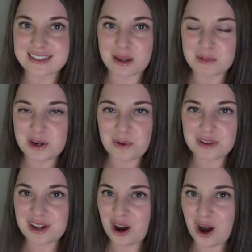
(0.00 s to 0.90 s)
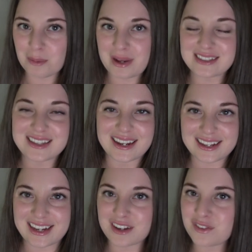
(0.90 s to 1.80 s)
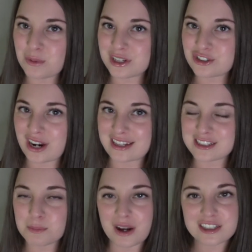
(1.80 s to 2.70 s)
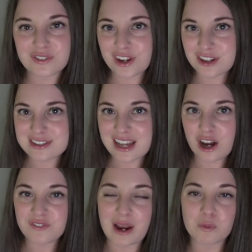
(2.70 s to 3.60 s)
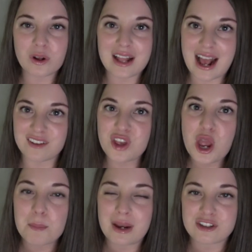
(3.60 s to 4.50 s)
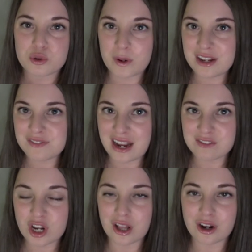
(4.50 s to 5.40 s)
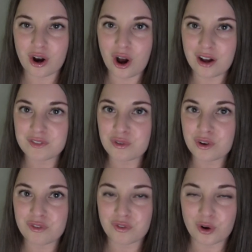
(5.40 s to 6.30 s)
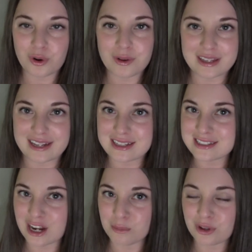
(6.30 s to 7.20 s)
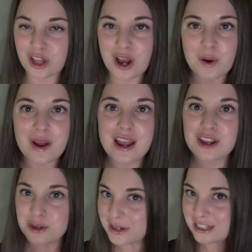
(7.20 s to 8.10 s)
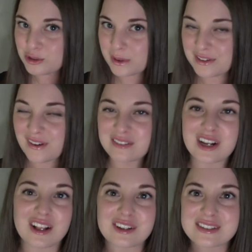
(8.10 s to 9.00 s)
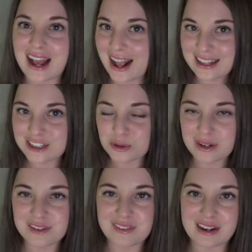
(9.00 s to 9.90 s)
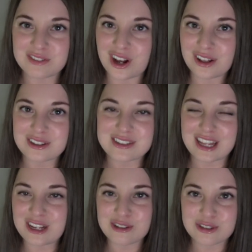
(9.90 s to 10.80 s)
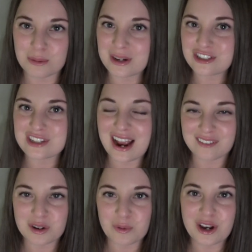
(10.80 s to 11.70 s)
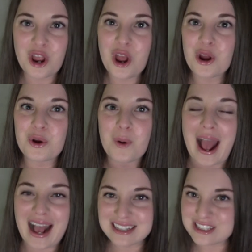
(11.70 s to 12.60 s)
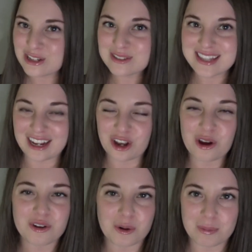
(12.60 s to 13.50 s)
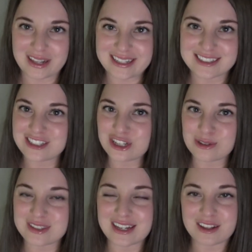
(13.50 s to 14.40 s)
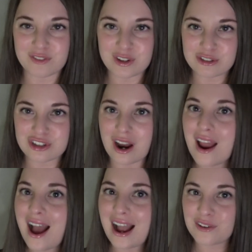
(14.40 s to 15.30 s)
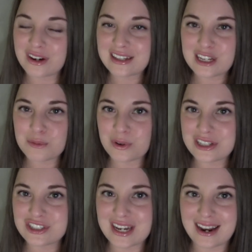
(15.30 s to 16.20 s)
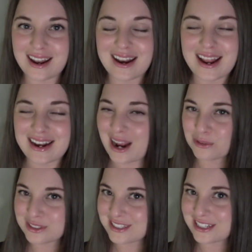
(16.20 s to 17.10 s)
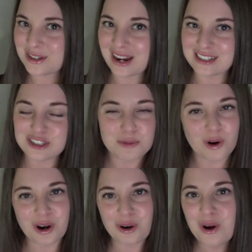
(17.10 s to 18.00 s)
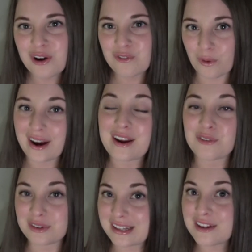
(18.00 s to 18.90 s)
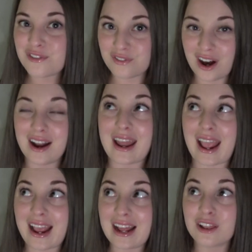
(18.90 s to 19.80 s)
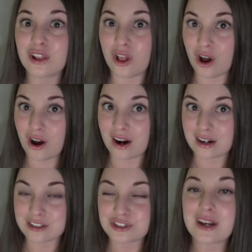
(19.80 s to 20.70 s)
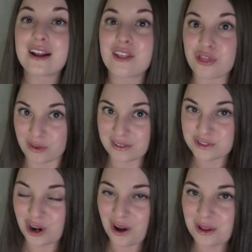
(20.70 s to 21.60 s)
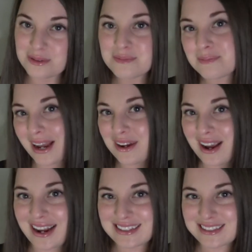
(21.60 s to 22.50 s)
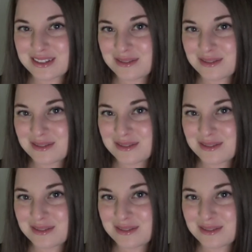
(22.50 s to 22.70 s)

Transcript: Let me know in the comments. And again, if you want to try this box for yourself, I will have my twenty-five dollars off referral link down below. You get twenty-five dollars, I get twenty-five dollars. Thank you so much to everyone who has used that code or plans to use it in the future. I greatly appreciate it, and I will see you guys tomorrow for a really fun and large thrift haul. Bye, you guys.